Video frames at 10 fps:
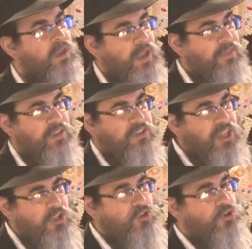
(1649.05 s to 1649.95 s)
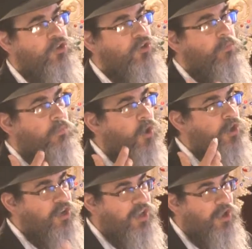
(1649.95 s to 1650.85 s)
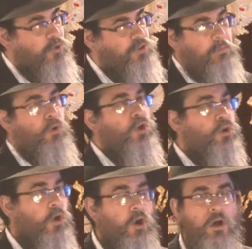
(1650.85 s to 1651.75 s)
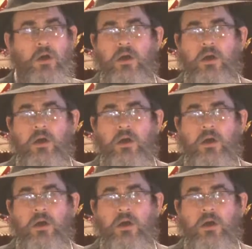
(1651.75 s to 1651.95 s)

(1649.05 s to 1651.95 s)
And the teacher, the moire or the moira,